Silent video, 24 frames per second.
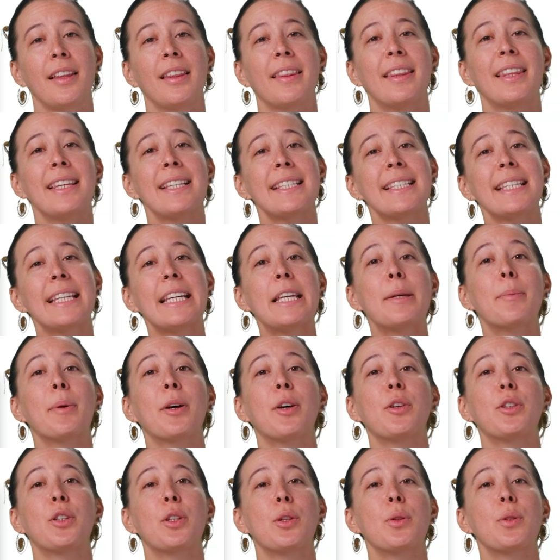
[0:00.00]
This
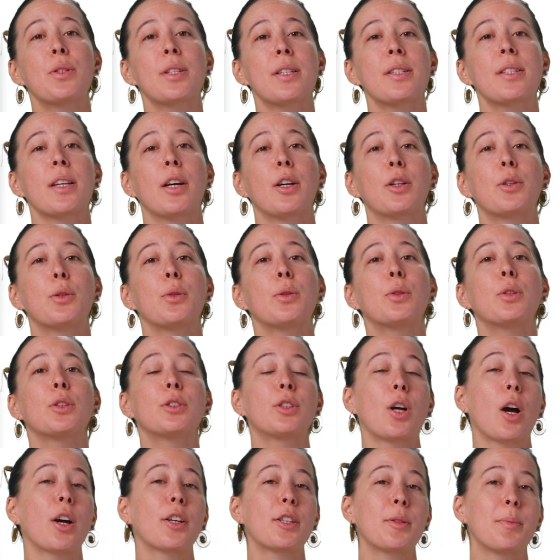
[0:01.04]
email uses a Google
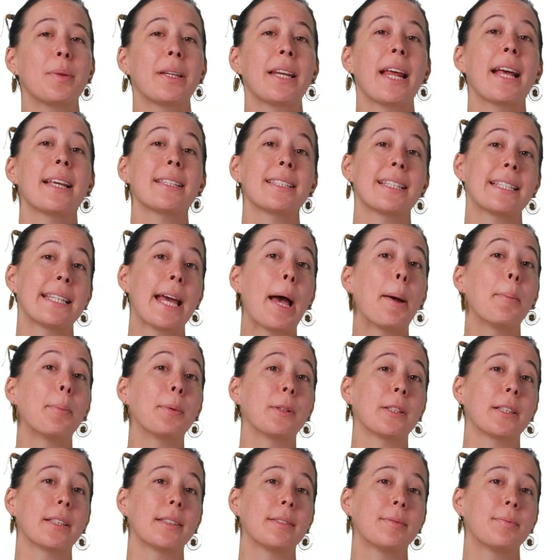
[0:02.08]
document as a
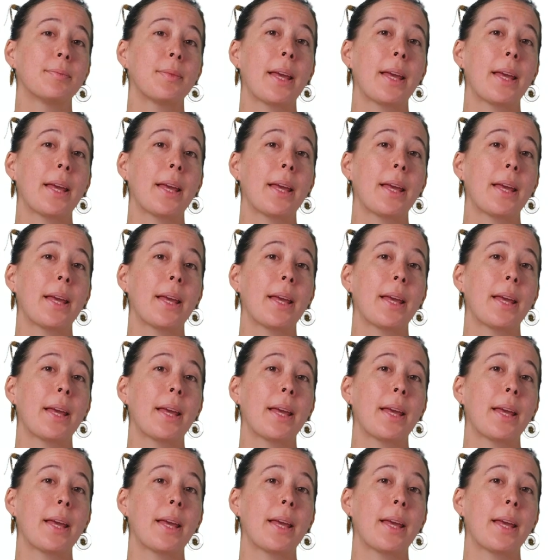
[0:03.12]
template,